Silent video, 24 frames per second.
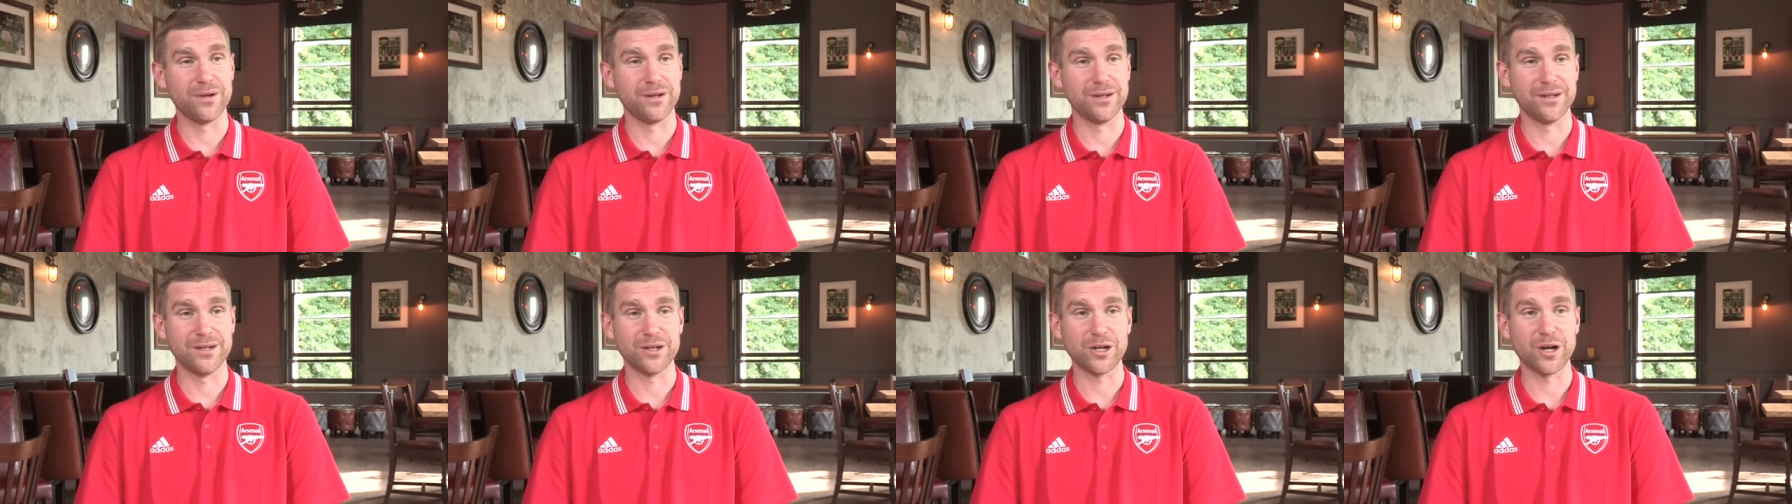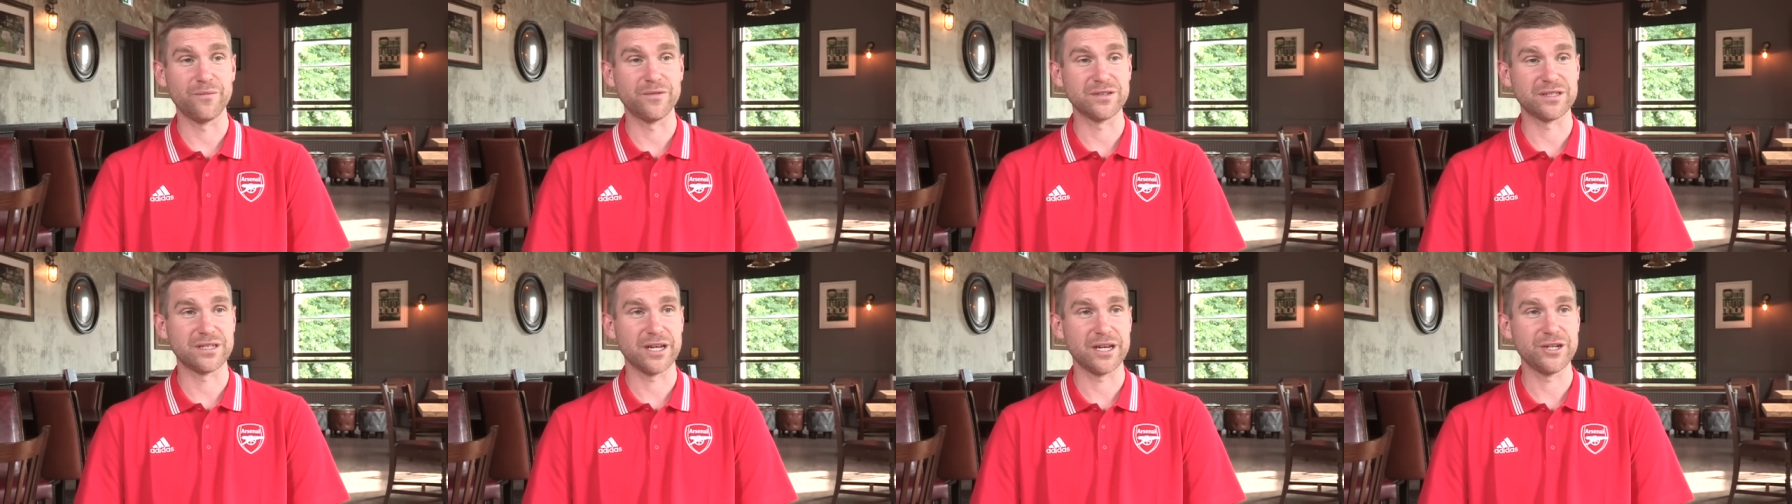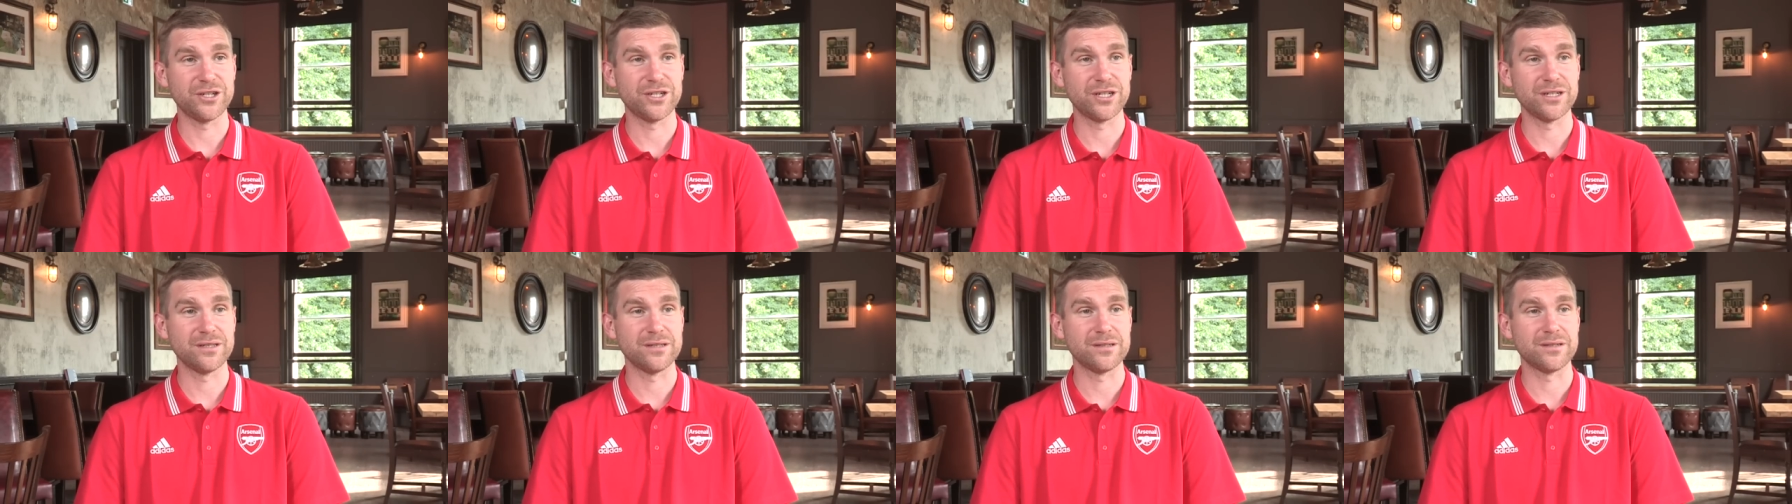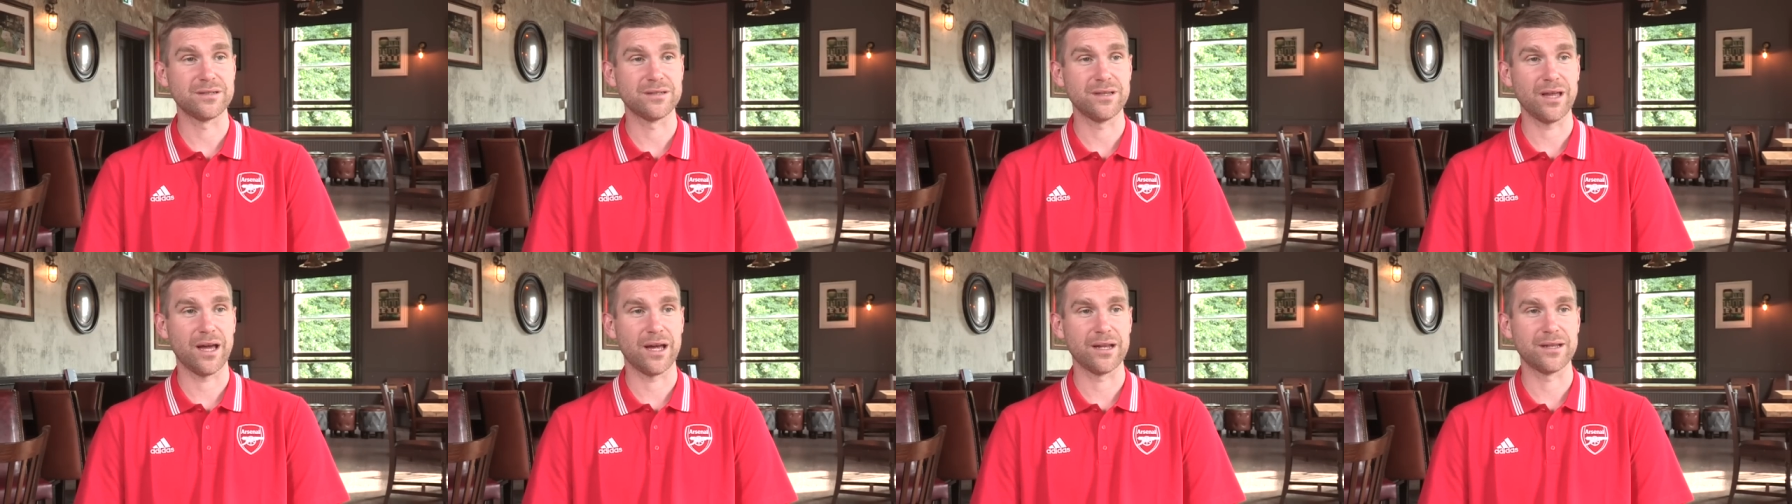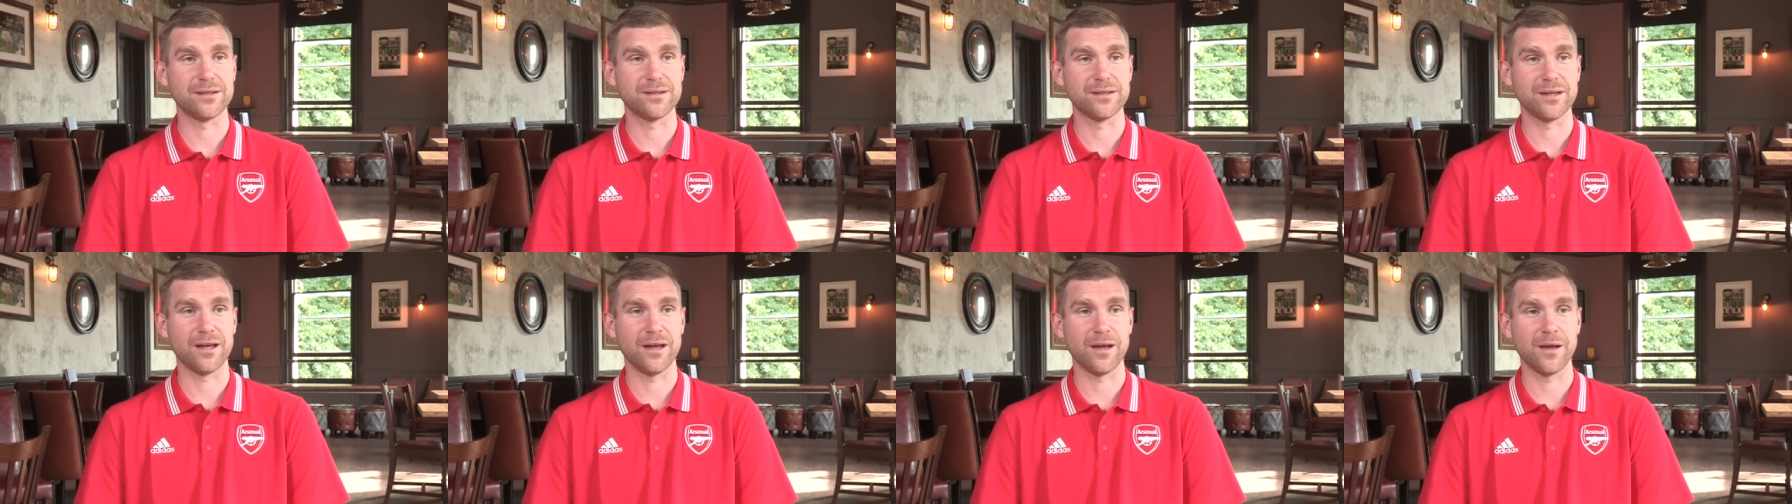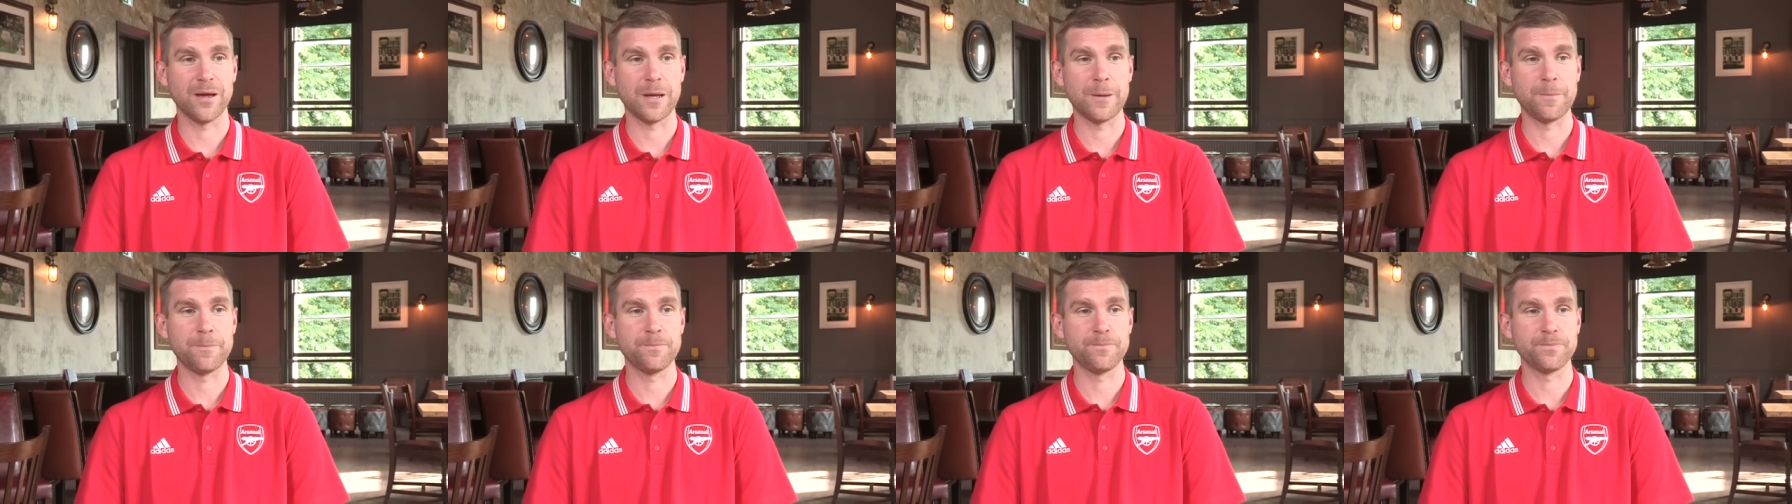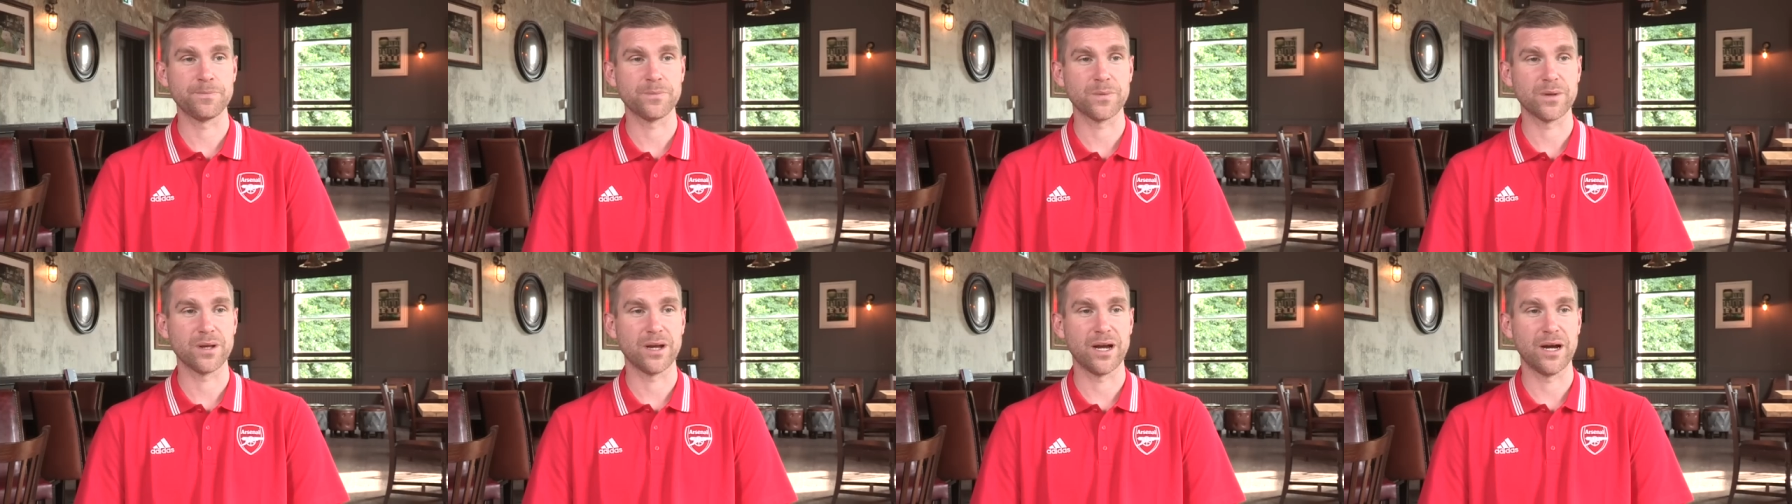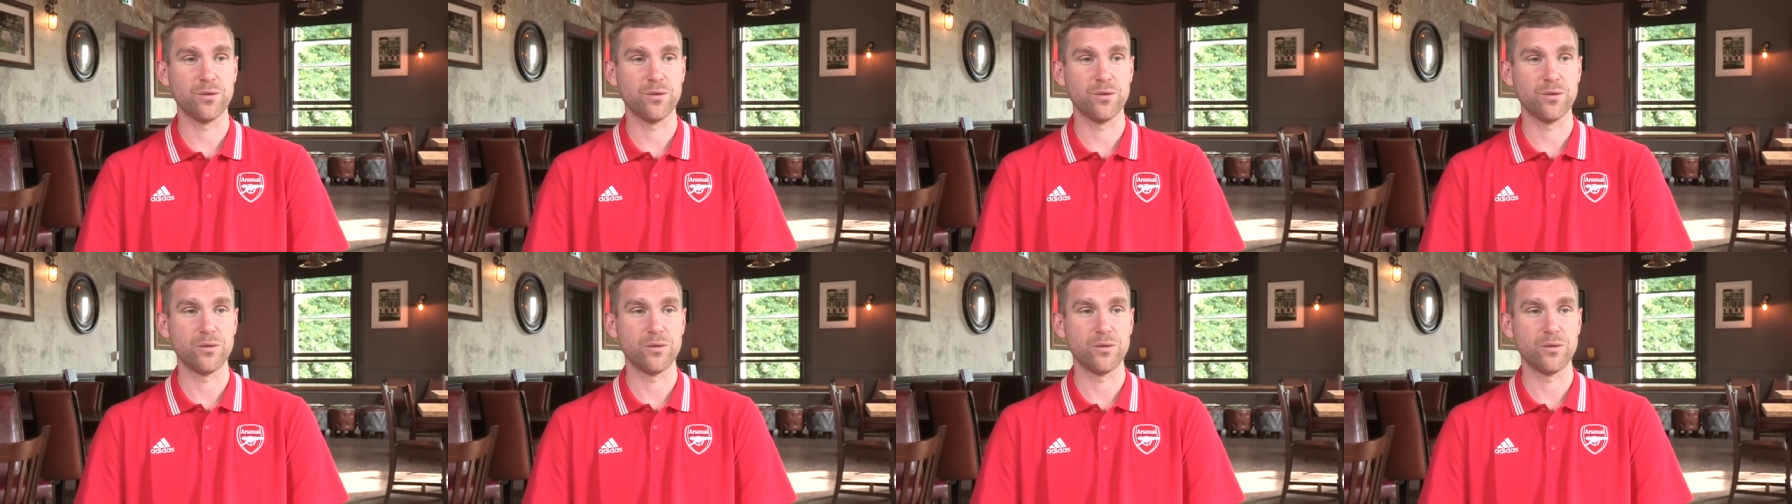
uh, conversations that um,